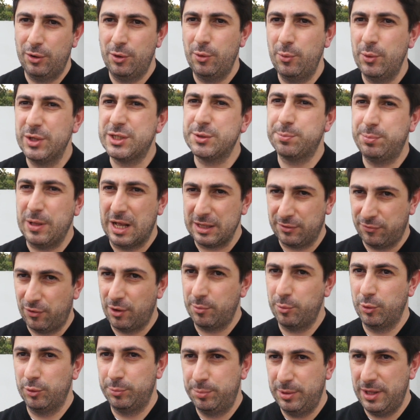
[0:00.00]
which
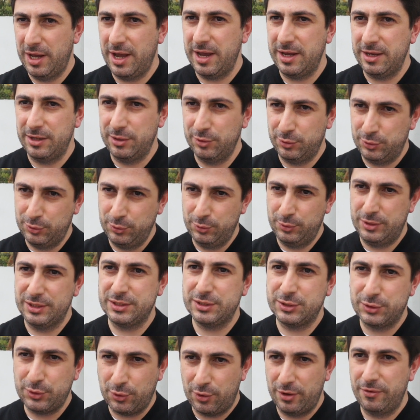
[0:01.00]
platform will play. You do
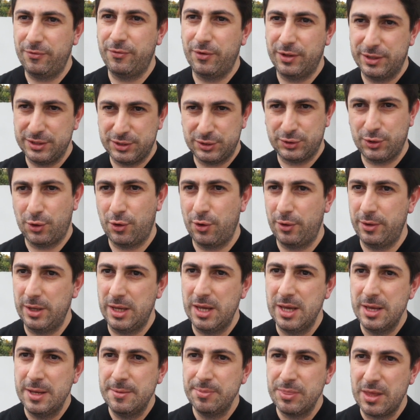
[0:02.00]
the story for the
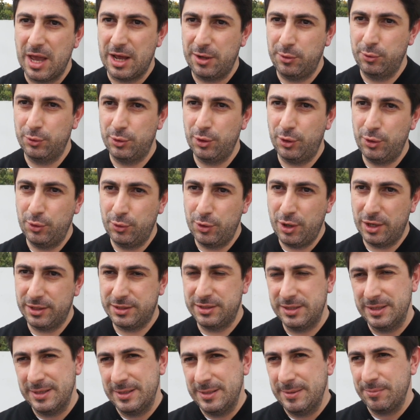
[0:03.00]
story, and you're
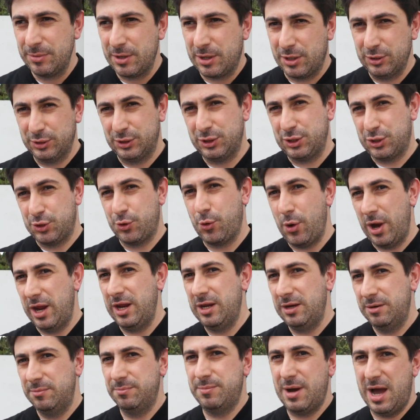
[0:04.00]
not
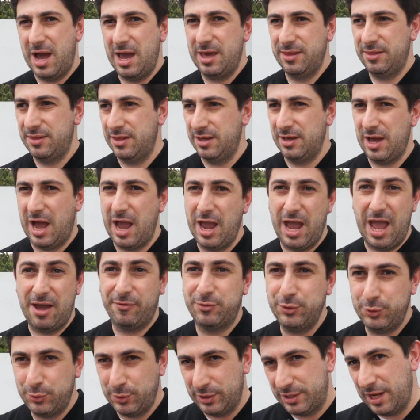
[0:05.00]
constrained by the, I
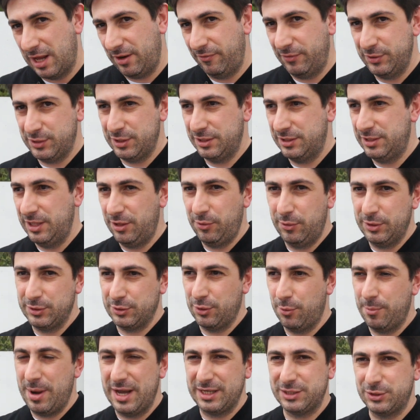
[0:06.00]
have to do a television series,
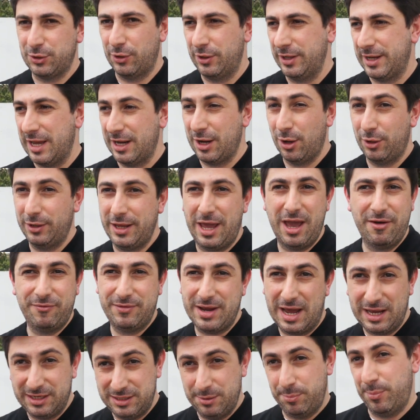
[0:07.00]
or my story can only have
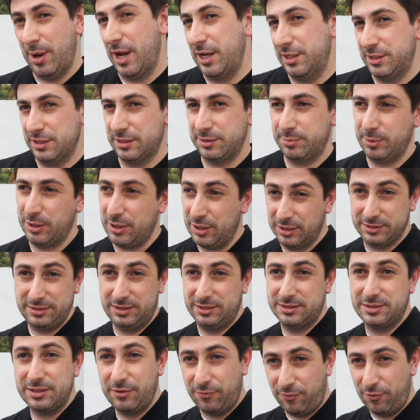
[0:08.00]
90 pages because
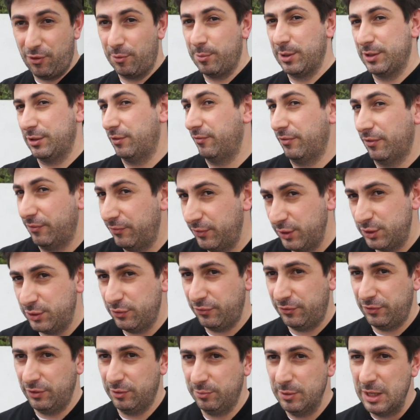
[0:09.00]
it's the format of a
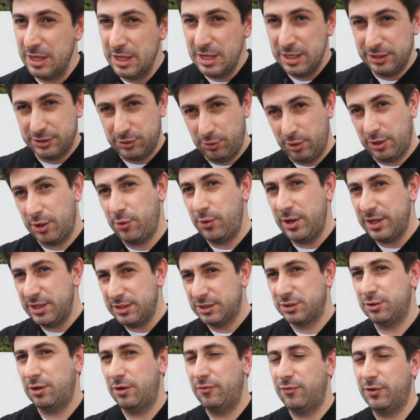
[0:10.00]
feature film. So you create
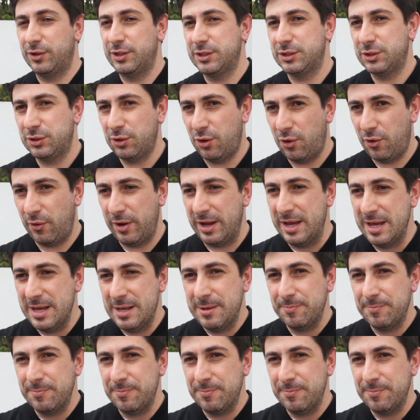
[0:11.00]
the story for the story,